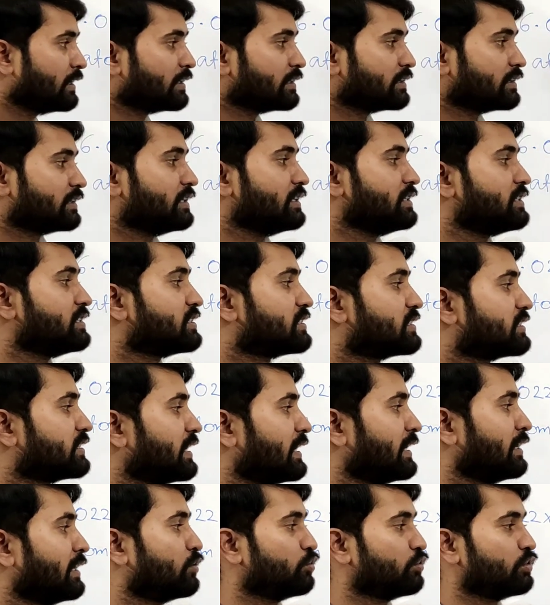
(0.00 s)
this
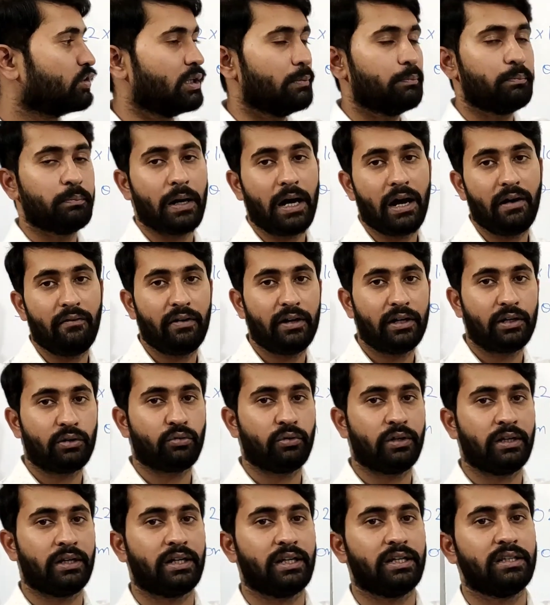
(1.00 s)
10 to the power
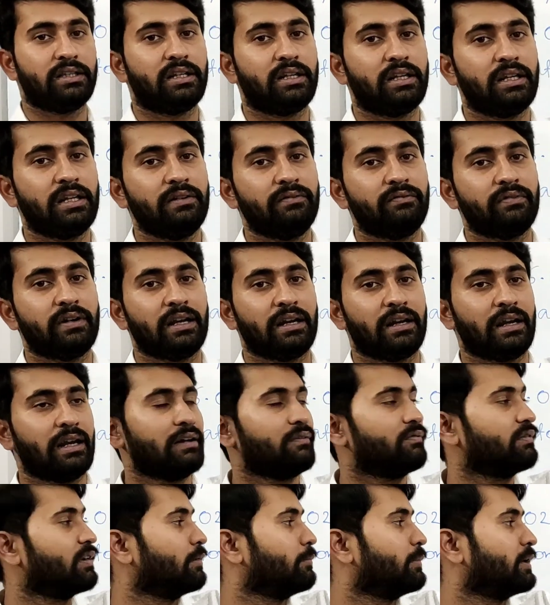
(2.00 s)
23, when
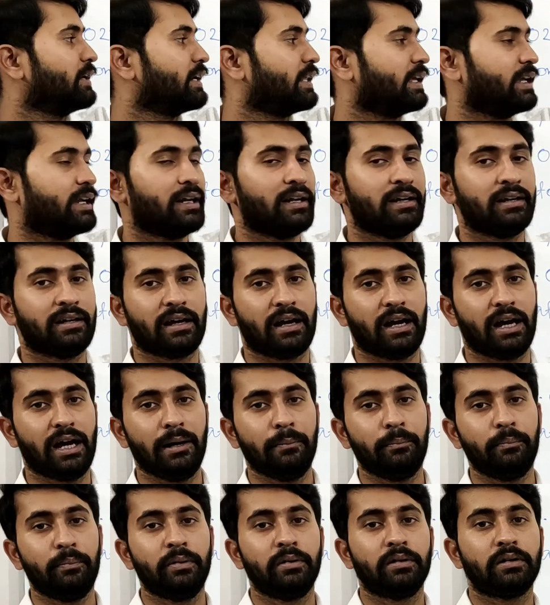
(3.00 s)
it will be taken
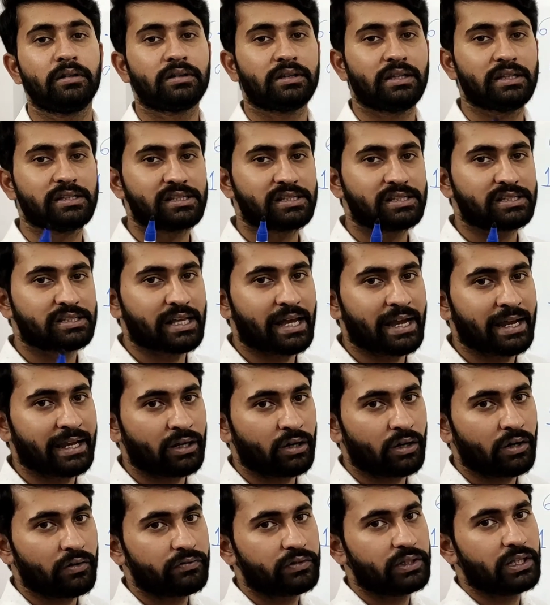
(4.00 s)
up, the
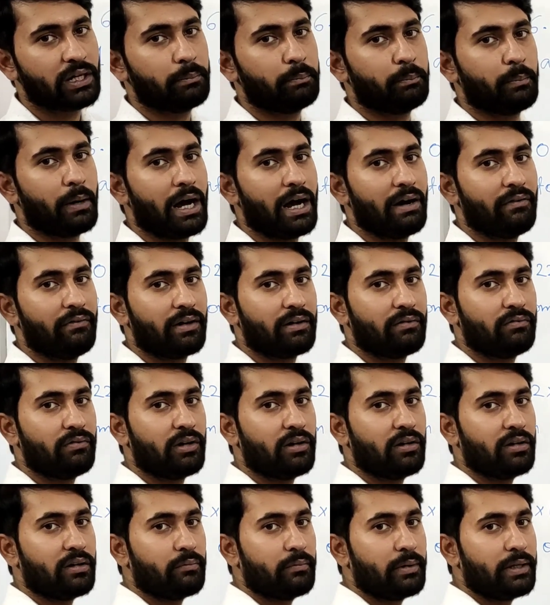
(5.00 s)
sign of the power
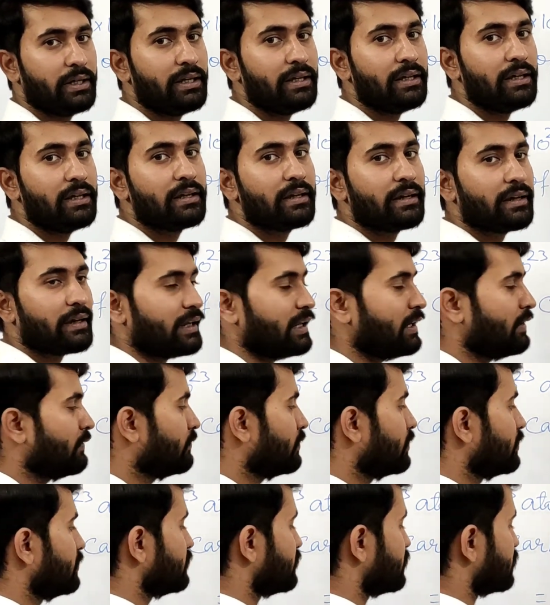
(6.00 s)
will be
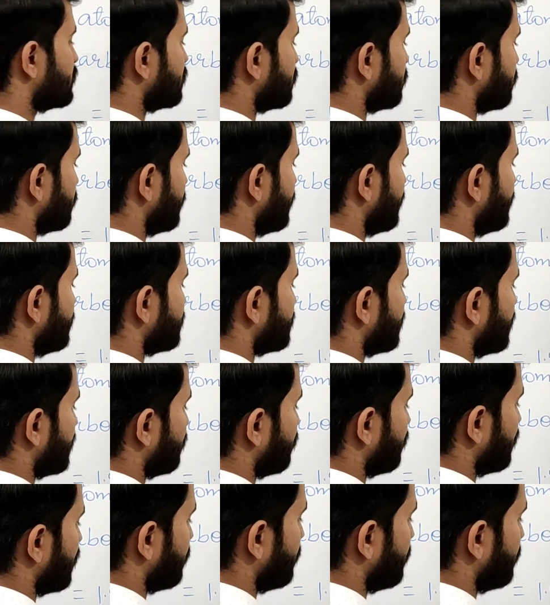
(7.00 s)
inverse, means it will